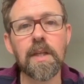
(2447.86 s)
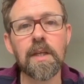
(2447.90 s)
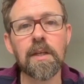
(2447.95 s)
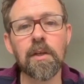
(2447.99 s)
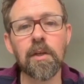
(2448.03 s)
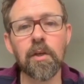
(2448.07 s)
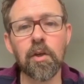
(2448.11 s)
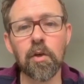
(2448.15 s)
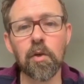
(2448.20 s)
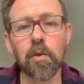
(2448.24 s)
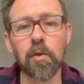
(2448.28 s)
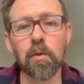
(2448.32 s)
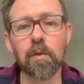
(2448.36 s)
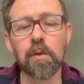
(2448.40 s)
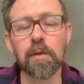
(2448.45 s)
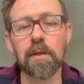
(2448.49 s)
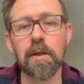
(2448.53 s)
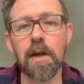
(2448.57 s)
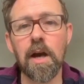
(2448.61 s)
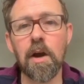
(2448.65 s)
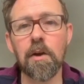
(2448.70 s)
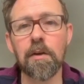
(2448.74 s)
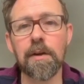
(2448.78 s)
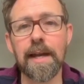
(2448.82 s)
Cool.
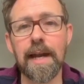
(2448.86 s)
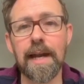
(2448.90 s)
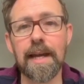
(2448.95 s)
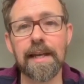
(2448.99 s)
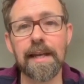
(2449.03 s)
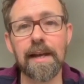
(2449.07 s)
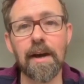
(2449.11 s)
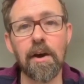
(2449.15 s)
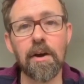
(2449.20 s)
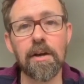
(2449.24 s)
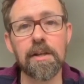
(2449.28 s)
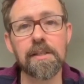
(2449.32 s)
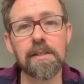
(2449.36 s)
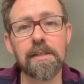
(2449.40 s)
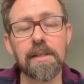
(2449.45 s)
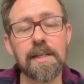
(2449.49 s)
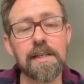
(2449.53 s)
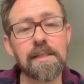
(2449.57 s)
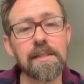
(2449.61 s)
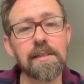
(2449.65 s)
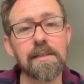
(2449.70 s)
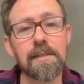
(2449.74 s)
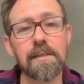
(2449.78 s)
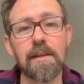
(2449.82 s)
Okay, guys.
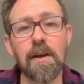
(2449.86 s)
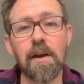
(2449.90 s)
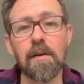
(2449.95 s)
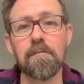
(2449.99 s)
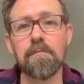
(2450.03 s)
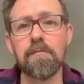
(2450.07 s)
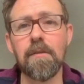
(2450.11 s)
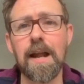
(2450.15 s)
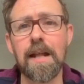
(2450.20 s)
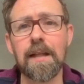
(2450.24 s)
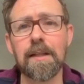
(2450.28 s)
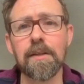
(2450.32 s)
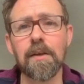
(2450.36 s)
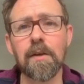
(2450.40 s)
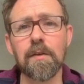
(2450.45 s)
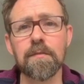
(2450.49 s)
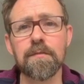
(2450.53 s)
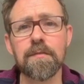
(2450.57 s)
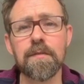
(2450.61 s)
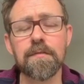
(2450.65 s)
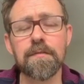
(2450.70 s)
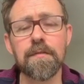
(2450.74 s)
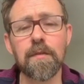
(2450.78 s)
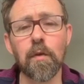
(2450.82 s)
Listen, I've rattled on
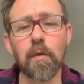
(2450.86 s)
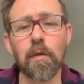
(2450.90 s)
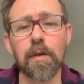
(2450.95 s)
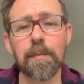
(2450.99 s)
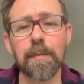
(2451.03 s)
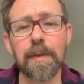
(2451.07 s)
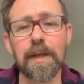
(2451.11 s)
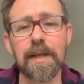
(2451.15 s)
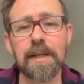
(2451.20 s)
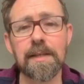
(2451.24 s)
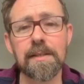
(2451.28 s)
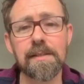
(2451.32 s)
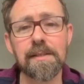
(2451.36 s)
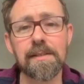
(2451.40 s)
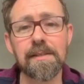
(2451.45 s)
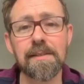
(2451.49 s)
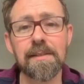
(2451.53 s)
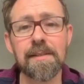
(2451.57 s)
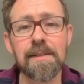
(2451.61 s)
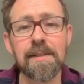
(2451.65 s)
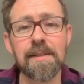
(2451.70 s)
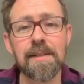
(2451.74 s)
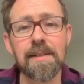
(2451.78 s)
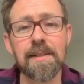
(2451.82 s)
for 40 minutes.
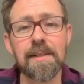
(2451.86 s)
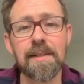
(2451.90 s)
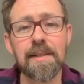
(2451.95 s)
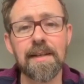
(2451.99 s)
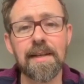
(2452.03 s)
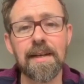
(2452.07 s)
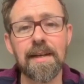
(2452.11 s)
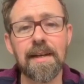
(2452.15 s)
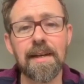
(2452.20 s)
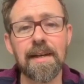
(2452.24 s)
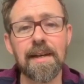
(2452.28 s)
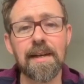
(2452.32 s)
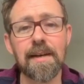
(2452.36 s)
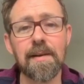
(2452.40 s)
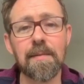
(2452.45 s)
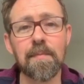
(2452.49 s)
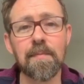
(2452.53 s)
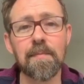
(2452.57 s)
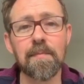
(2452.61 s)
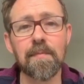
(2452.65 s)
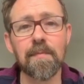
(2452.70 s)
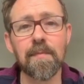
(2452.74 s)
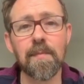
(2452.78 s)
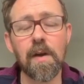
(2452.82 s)
I
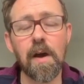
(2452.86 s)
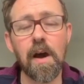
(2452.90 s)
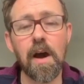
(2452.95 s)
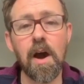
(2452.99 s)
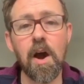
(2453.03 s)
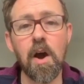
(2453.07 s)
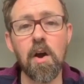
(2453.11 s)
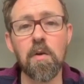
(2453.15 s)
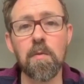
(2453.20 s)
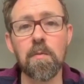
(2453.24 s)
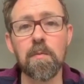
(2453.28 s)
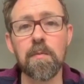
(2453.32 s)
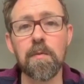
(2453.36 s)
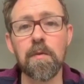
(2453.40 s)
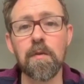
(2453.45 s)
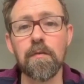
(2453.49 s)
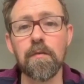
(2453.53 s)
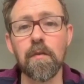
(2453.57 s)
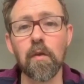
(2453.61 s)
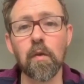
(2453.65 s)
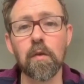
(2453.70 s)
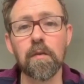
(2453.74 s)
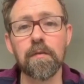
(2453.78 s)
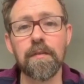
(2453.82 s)
hope
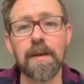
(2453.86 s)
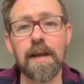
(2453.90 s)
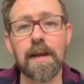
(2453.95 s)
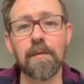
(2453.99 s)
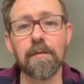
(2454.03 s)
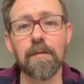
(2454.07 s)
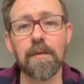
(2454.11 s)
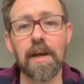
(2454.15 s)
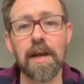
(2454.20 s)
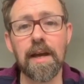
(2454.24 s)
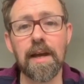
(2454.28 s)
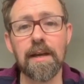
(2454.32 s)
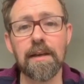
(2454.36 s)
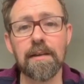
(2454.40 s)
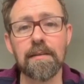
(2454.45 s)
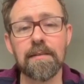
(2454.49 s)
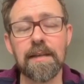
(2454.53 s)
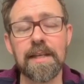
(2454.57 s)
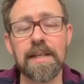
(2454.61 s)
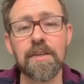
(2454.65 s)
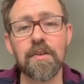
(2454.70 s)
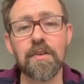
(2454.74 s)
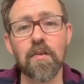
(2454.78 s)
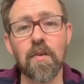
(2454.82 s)
you've all found that
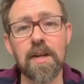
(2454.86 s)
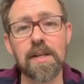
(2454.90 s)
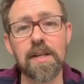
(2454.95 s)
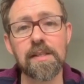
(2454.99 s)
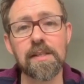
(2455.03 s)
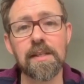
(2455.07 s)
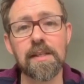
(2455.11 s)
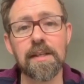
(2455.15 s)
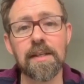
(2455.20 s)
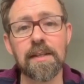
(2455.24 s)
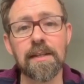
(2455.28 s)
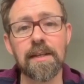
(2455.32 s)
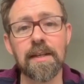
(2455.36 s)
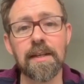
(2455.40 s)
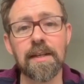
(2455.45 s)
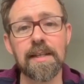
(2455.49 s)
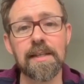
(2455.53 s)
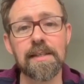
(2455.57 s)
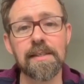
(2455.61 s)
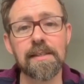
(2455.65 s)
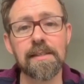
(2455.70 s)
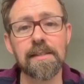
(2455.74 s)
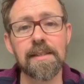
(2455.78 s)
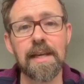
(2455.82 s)
interesting and
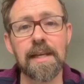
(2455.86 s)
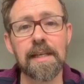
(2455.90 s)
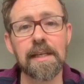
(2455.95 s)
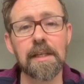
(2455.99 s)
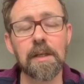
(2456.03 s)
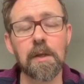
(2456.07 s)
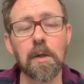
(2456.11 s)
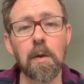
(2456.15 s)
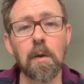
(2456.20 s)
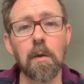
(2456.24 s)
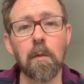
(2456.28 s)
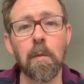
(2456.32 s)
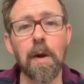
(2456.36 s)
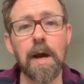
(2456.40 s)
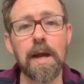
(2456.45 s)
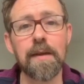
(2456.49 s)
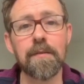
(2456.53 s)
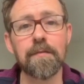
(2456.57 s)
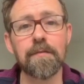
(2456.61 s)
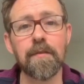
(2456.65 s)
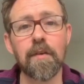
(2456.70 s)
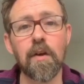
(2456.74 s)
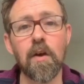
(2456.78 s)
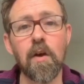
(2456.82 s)
it's taken you away
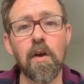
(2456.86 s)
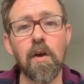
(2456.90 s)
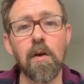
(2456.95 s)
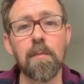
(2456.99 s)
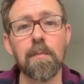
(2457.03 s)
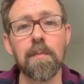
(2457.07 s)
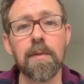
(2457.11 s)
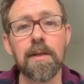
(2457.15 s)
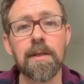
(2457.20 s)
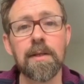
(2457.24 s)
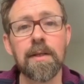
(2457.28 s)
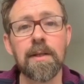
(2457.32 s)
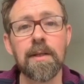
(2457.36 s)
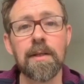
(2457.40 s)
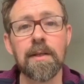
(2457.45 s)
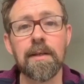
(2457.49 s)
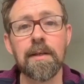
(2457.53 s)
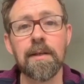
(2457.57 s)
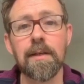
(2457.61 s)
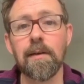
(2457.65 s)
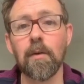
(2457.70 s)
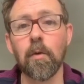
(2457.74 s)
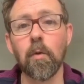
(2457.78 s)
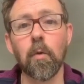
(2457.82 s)
from
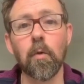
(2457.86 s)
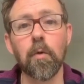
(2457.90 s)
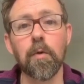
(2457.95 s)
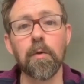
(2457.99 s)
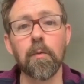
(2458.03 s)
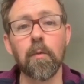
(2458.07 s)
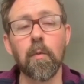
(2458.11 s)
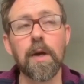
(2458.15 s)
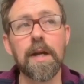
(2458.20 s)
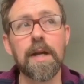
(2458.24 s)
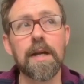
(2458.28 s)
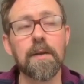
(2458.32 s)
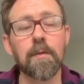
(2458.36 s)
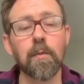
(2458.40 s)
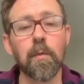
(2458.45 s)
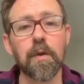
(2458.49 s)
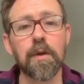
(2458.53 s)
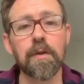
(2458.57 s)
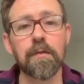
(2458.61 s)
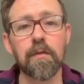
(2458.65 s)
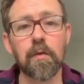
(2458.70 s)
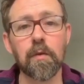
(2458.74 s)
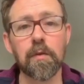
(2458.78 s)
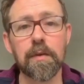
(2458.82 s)
all the weird and
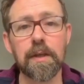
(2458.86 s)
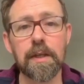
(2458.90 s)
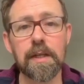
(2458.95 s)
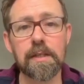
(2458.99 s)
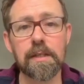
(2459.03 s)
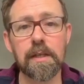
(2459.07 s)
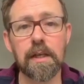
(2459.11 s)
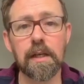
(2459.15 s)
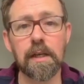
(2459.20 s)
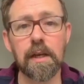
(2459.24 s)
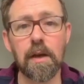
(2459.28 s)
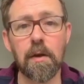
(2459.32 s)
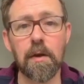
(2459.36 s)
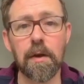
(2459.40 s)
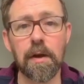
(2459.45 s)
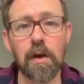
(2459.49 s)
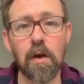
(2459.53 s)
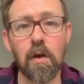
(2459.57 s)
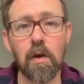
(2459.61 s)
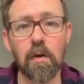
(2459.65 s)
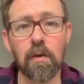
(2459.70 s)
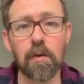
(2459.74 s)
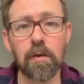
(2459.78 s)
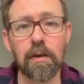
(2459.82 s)
wonderful things that are going
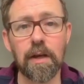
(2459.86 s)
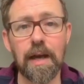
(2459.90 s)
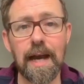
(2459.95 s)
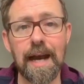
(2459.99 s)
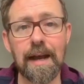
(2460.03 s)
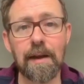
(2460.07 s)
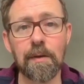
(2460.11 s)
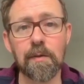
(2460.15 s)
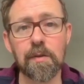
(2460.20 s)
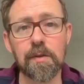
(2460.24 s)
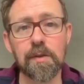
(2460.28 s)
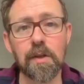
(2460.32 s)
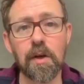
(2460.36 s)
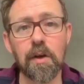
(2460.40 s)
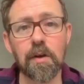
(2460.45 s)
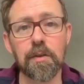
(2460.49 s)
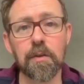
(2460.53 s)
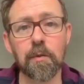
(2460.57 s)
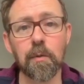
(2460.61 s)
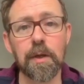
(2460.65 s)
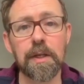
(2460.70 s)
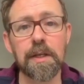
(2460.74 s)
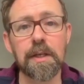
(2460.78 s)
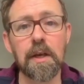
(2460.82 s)
on outside the
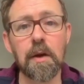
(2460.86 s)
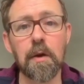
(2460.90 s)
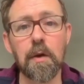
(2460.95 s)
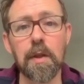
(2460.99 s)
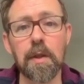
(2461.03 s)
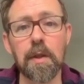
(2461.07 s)
window at